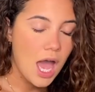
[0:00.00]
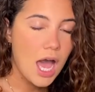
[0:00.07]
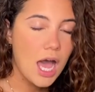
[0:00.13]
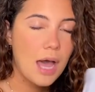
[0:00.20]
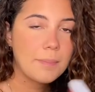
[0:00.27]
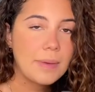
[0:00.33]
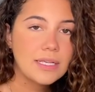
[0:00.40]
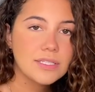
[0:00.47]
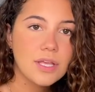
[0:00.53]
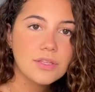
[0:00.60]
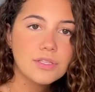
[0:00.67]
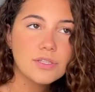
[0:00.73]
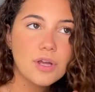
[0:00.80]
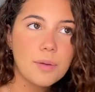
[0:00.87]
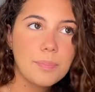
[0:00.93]
I saw
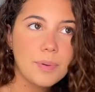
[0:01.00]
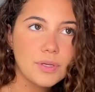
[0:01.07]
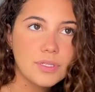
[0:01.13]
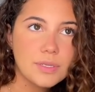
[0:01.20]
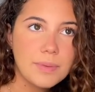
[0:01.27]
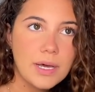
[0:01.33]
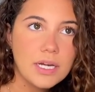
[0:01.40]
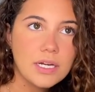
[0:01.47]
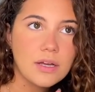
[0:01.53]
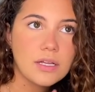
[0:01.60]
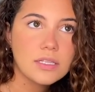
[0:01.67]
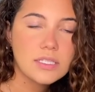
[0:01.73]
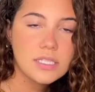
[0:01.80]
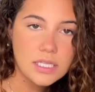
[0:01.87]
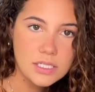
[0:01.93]
this girl post about it
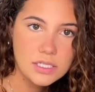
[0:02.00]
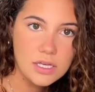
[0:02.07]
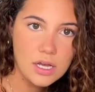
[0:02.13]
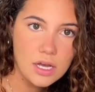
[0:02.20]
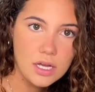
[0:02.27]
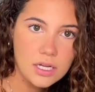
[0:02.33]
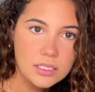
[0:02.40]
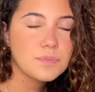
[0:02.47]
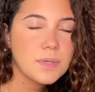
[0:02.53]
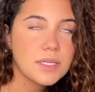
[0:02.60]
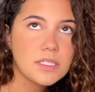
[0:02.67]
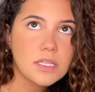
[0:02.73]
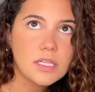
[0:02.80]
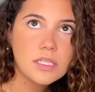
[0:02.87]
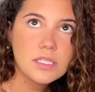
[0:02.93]
on TikTok.
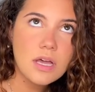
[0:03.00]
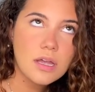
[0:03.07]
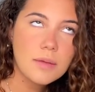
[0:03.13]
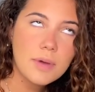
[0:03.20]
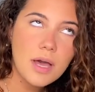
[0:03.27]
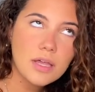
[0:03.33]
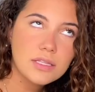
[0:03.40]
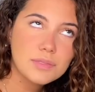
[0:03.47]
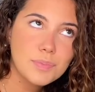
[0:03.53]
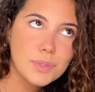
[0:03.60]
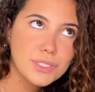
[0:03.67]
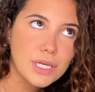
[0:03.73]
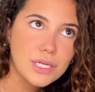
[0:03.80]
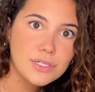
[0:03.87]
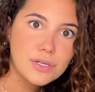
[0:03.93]
Basically talking about how this book
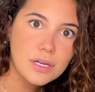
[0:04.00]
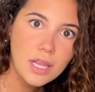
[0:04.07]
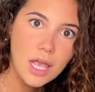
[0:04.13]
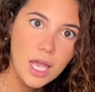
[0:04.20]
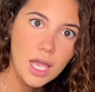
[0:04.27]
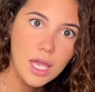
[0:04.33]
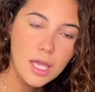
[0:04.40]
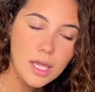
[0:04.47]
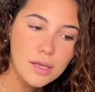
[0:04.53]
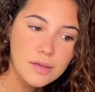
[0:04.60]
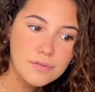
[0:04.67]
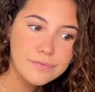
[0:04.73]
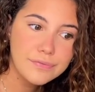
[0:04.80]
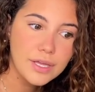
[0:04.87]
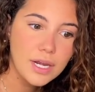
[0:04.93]
changed her
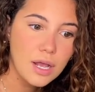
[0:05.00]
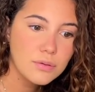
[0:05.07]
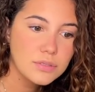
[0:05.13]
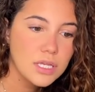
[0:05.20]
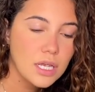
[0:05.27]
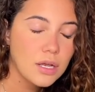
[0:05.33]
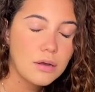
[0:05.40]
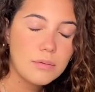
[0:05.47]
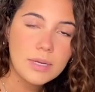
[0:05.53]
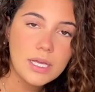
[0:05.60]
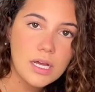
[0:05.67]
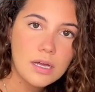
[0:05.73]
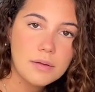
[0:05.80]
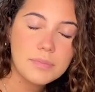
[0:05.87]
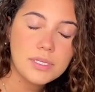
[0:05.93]
life. And I was like, oh my
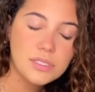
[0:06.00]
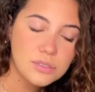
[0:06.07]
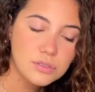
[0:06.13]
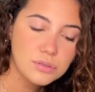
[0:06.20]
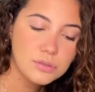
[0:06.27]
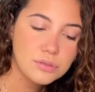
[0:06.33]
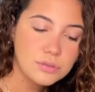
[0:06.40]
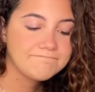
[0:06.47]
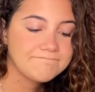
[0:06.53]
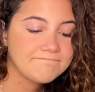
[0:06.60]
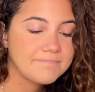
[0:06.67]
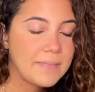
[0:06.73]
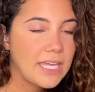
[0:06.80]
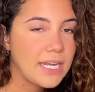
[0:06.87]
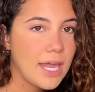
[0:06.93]
God, me too.
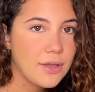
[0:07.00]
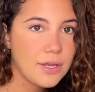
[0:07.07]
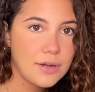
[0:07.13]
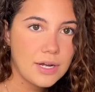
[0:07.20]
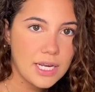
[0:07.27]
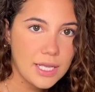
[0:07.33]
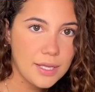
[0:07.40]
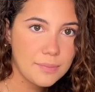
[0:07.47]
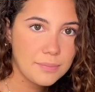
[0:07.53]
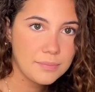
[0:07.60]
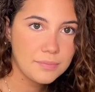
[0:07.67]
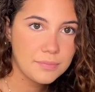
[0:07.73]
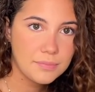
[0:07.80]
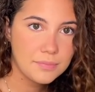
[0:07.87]
And now here I am.